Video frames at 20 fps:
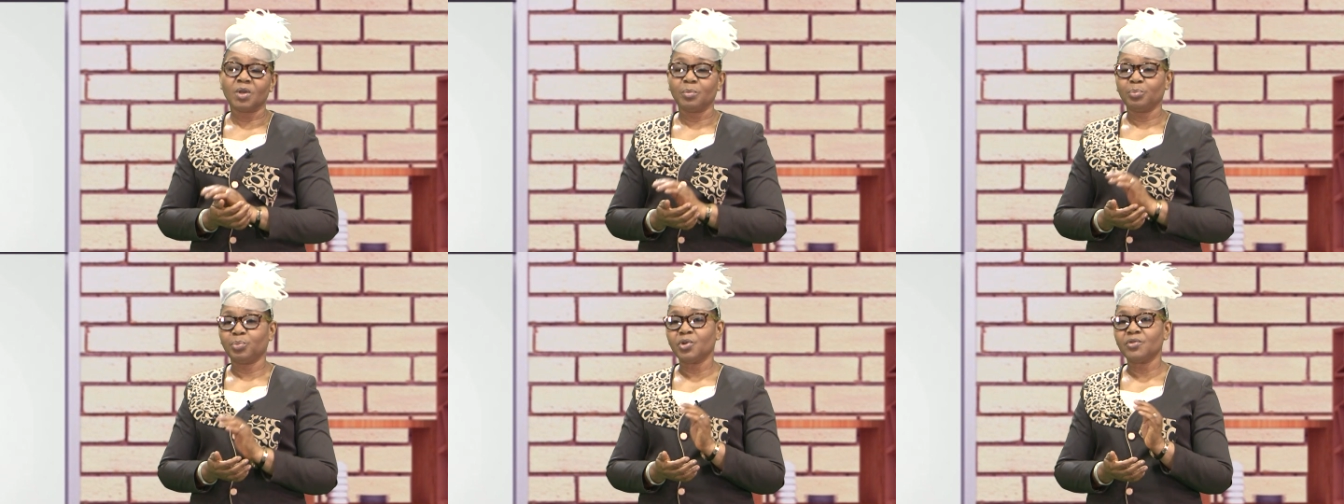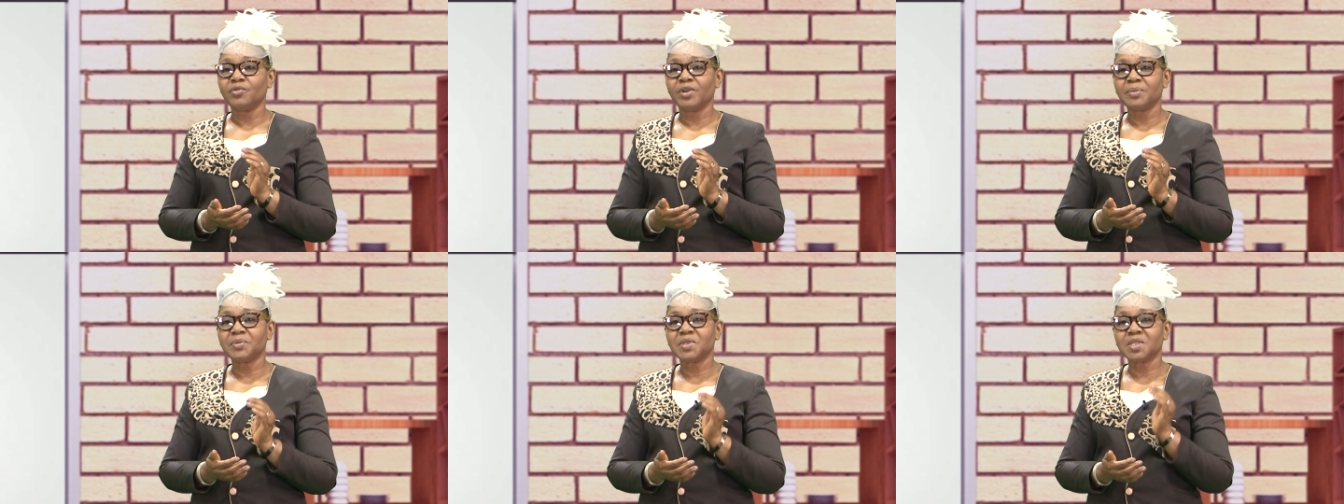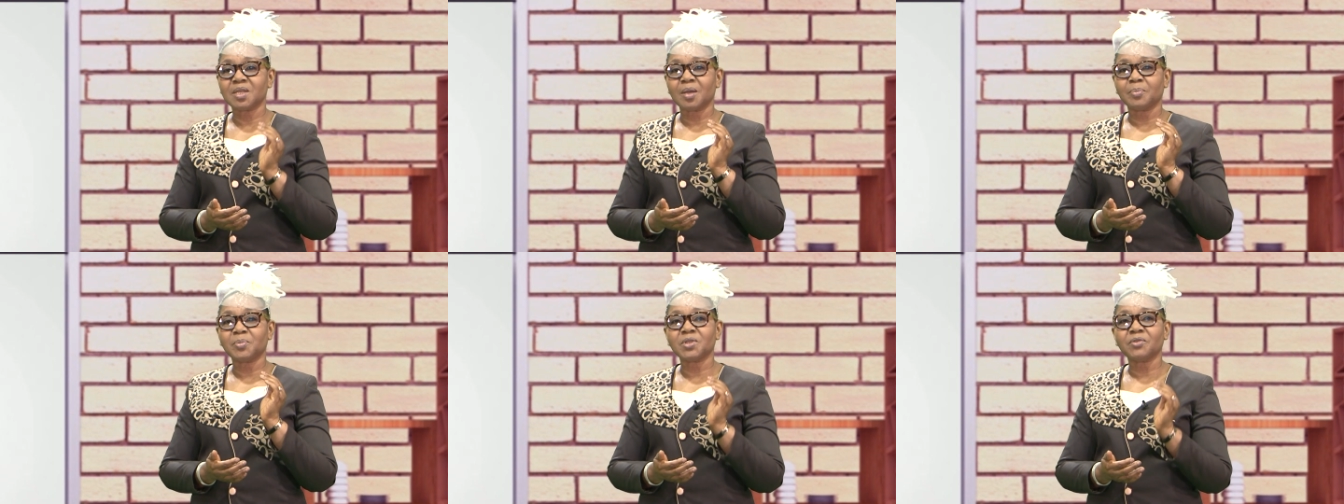Proverbs
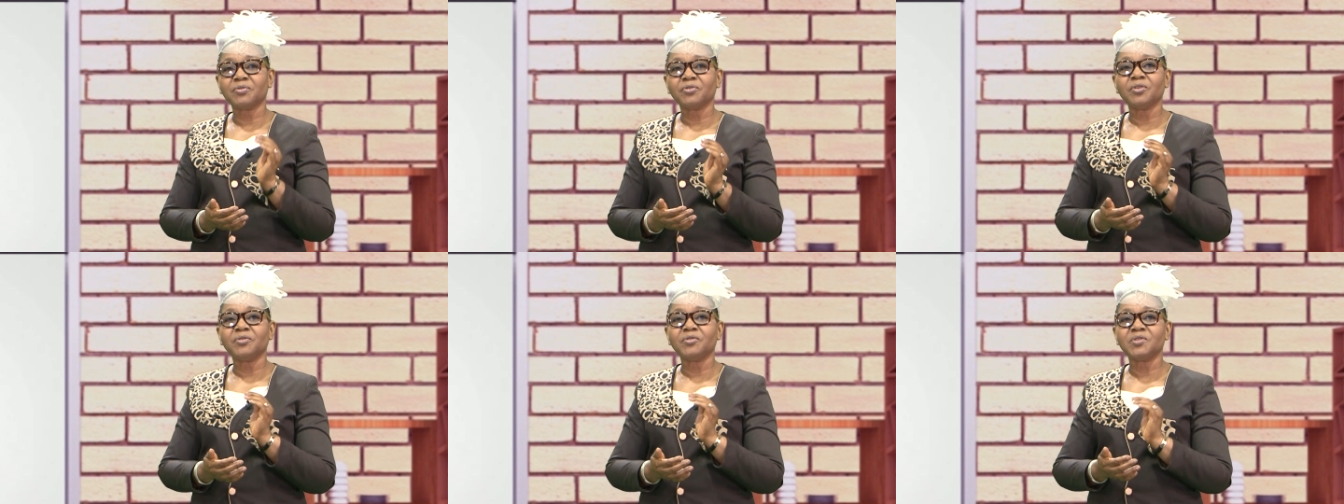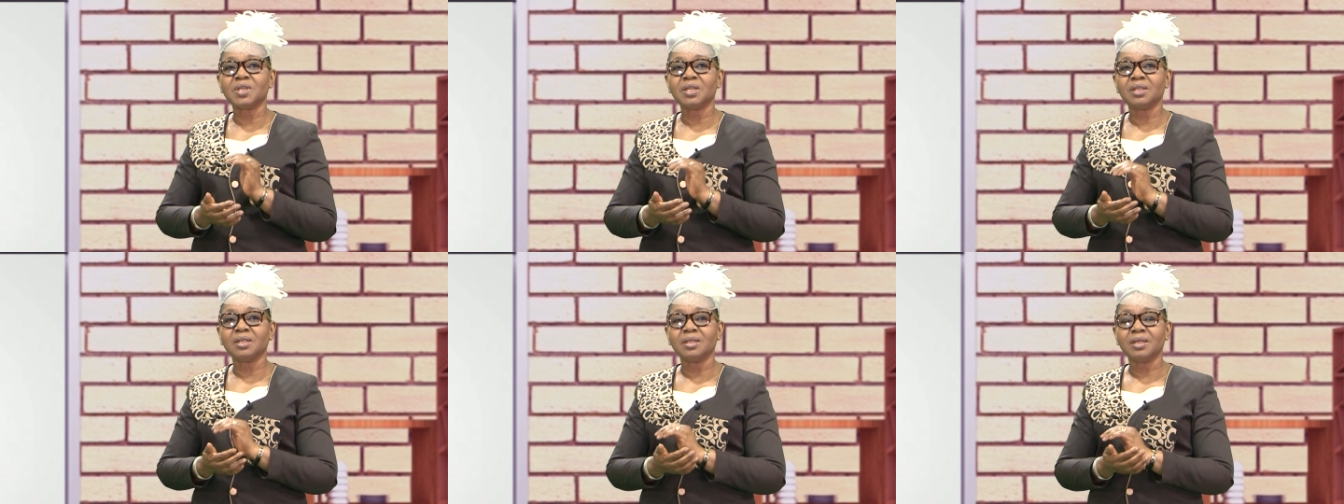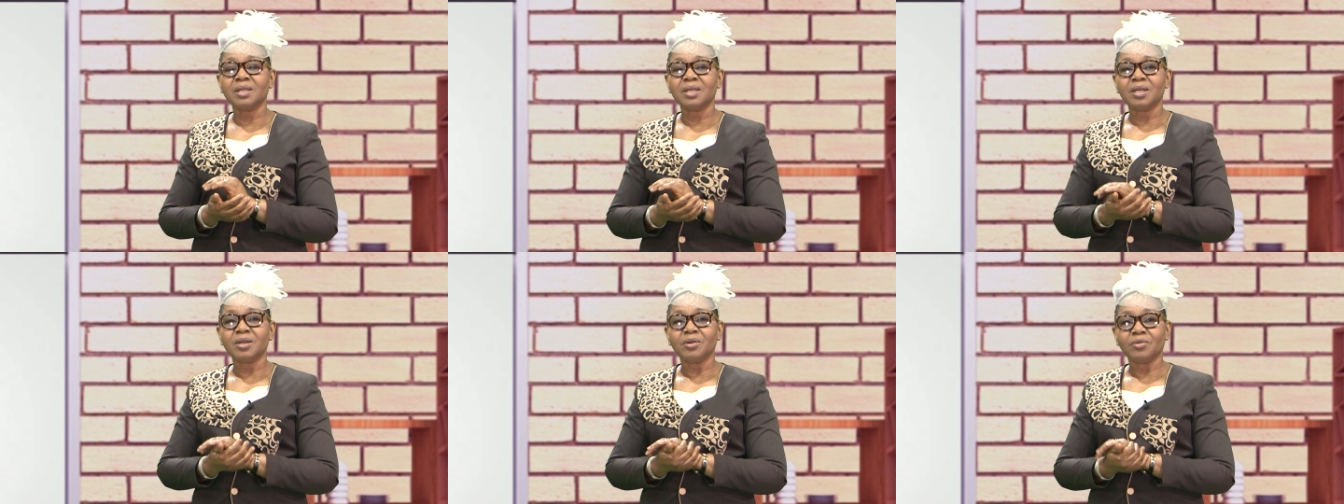chapter 15,
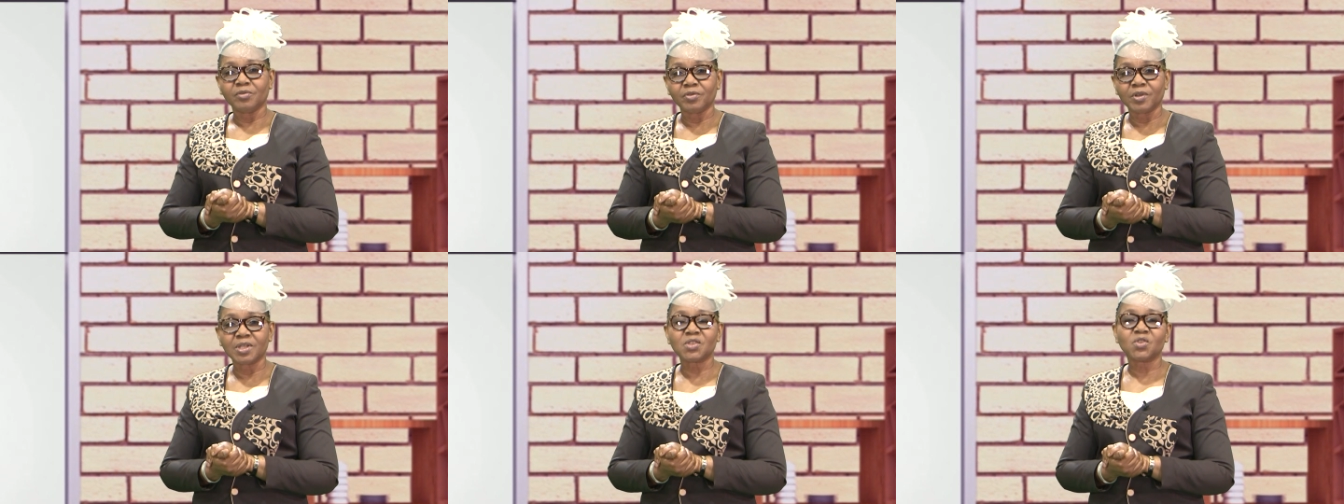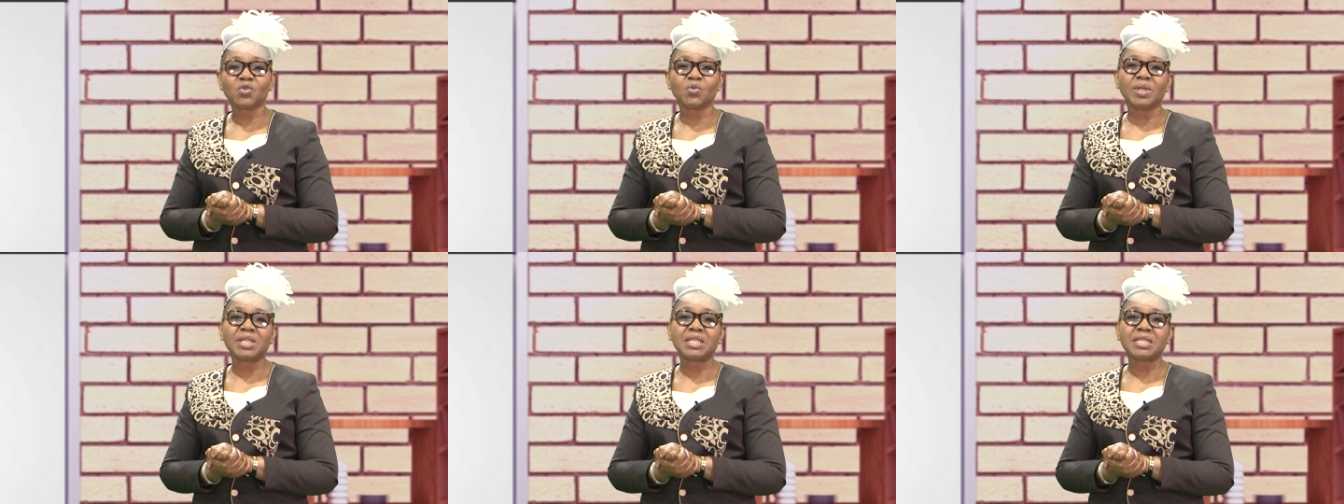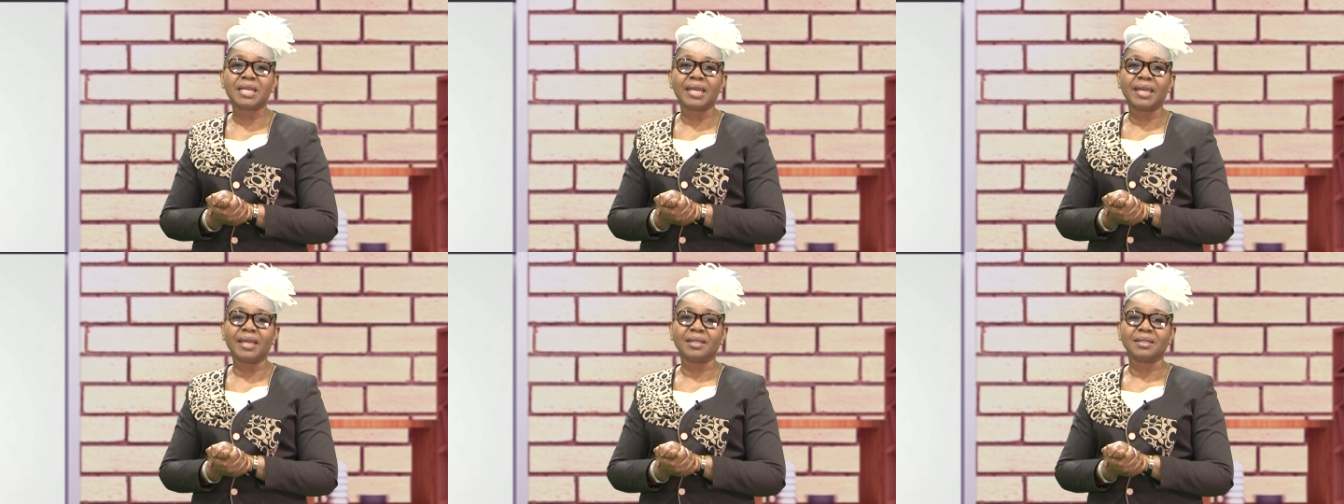verse
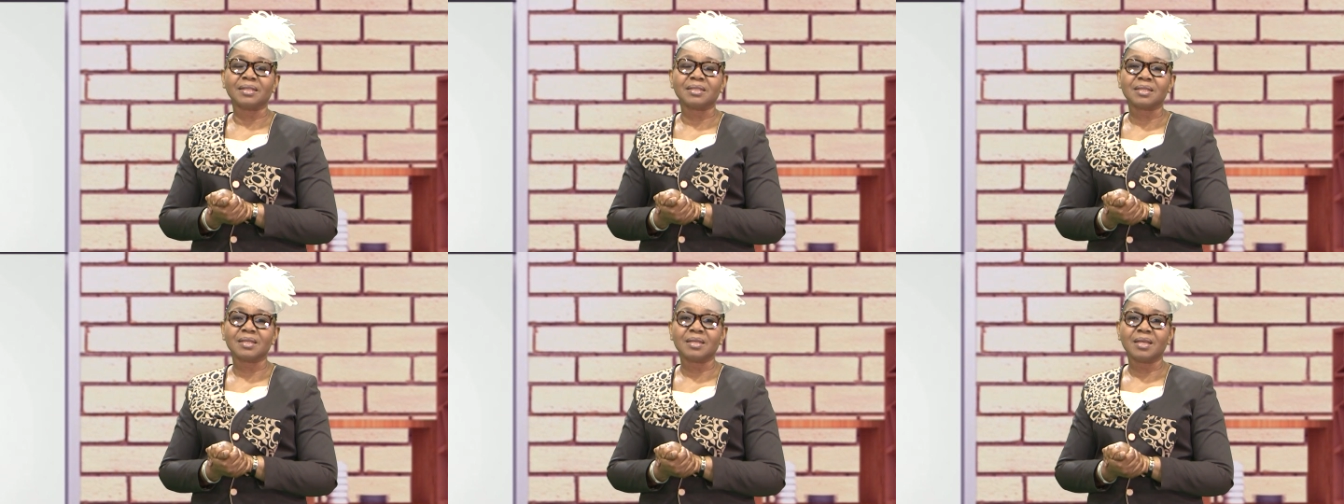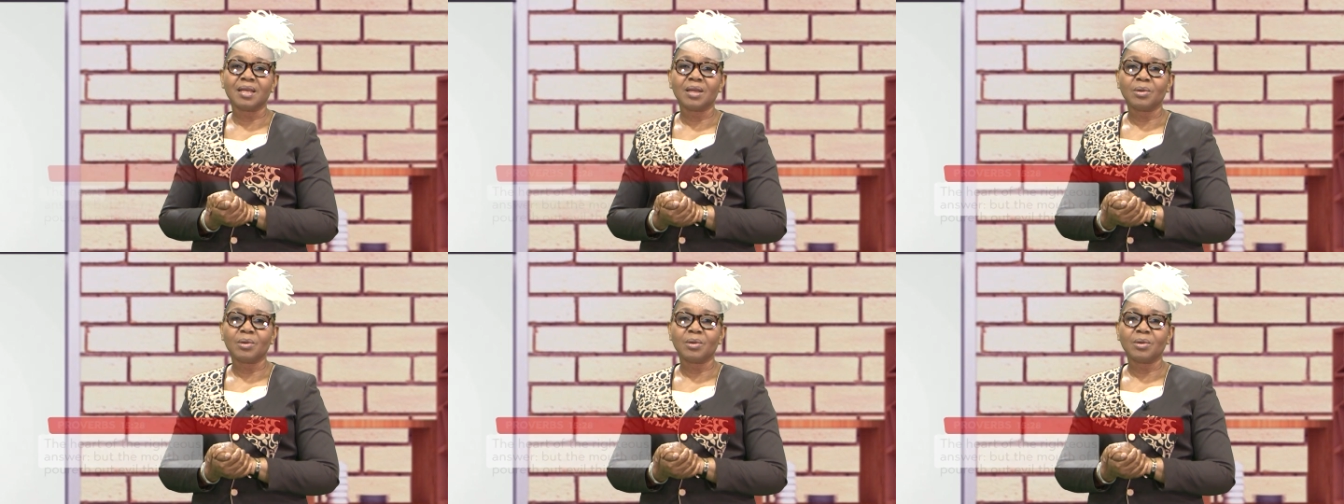28.